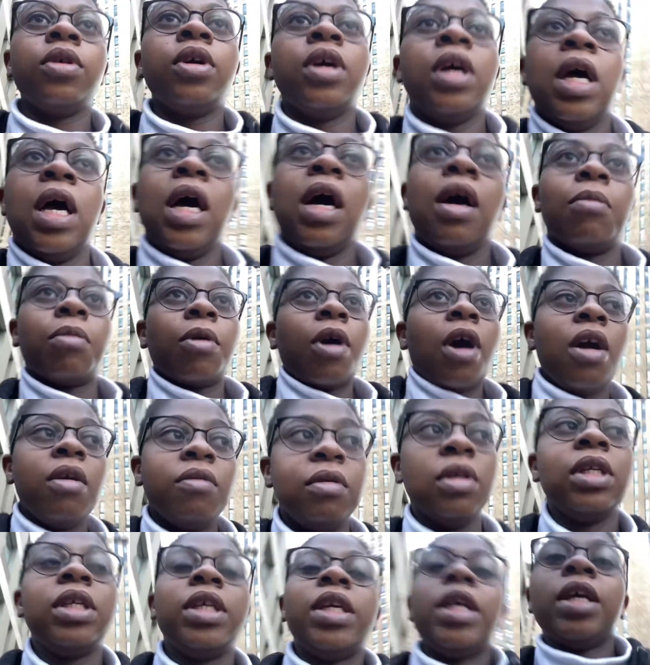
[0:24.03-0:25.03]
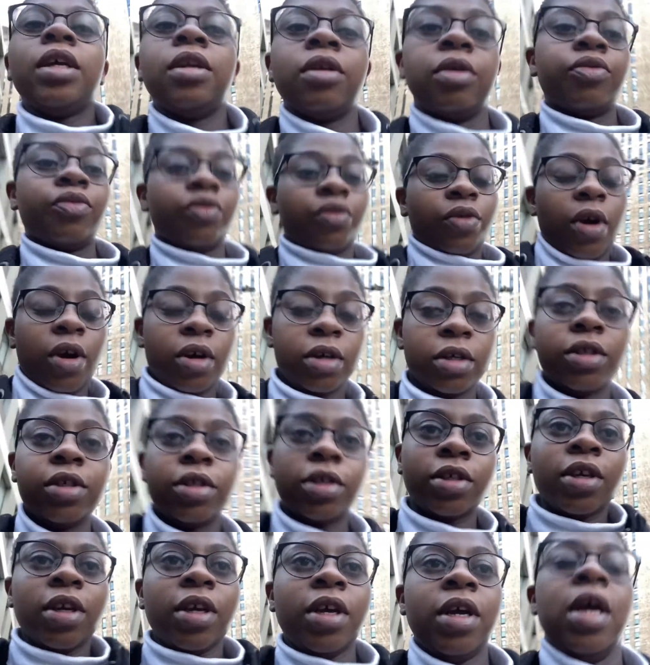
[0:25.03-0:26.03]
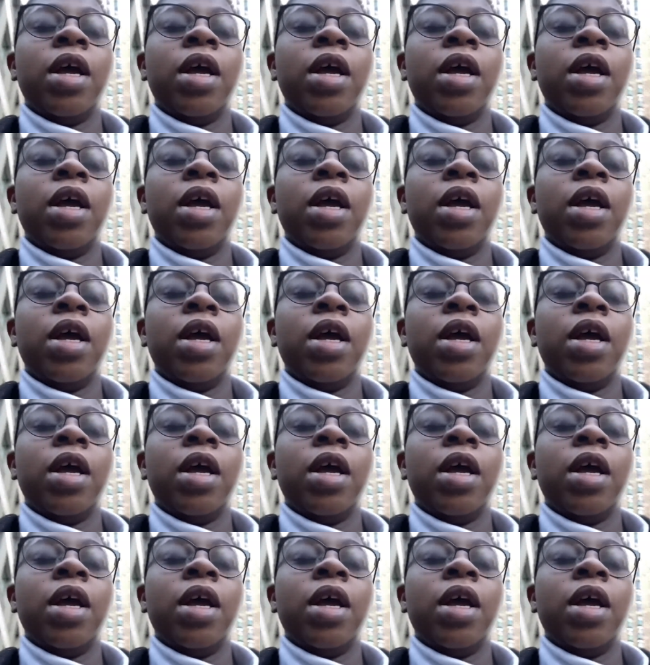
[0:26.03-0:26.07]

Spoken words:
I'm currently in a rush,